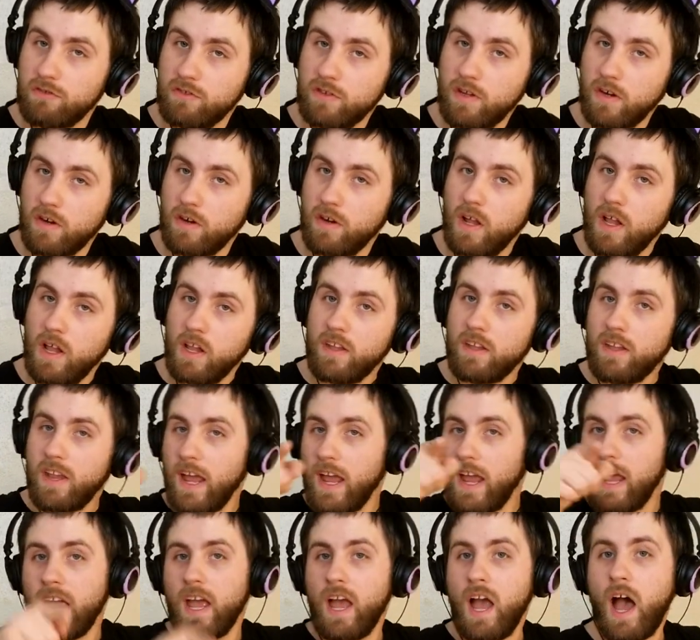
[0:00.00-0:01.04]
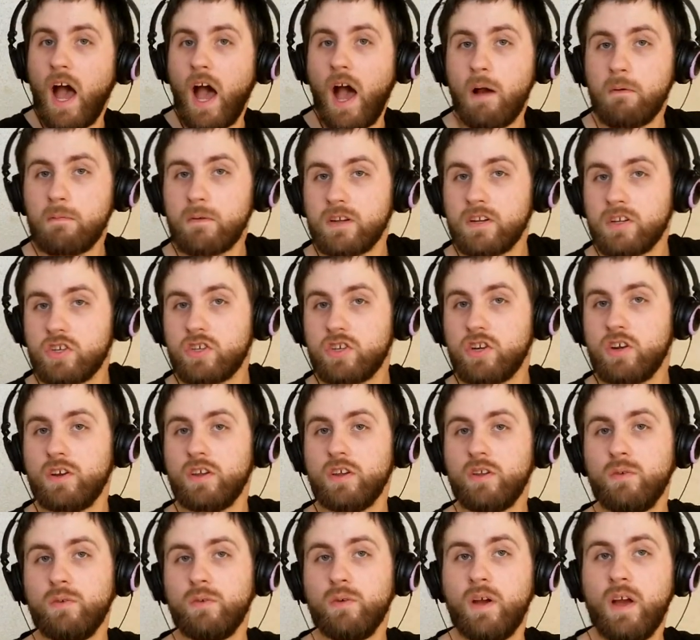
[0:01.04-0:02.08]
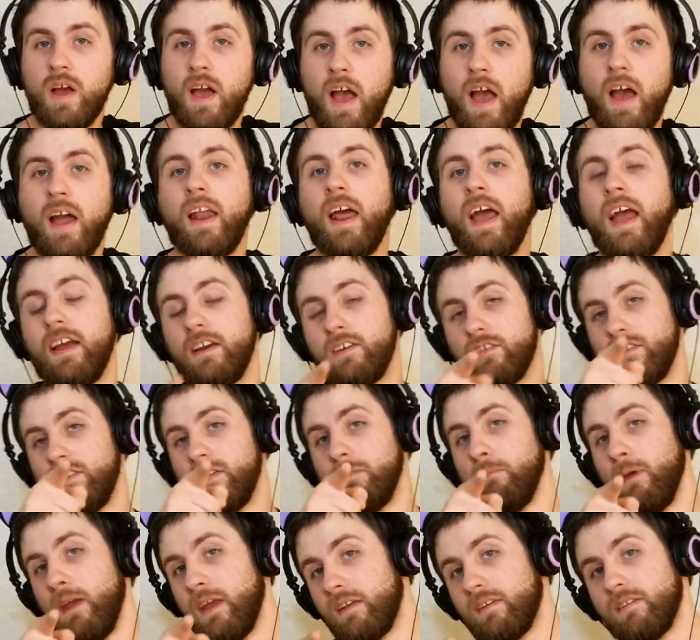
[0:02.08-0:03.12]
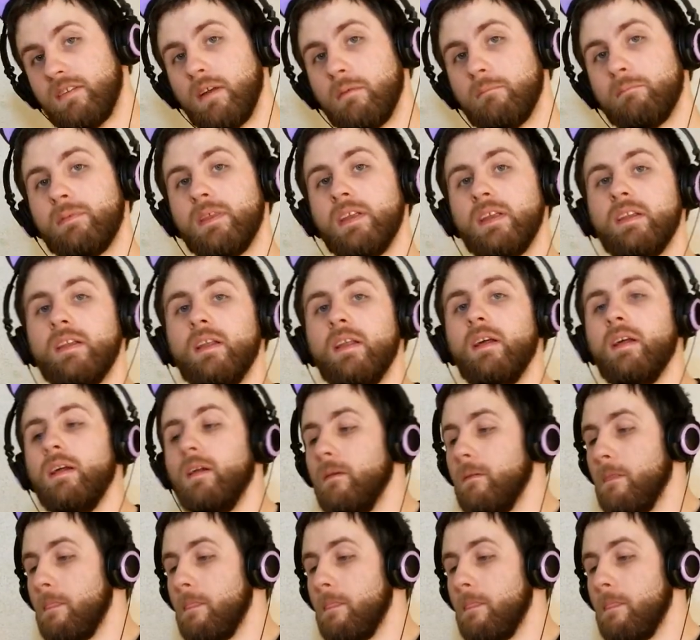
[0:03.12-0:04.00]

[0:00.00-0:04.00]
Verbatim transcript: So today, I'm going to show you how to actually make something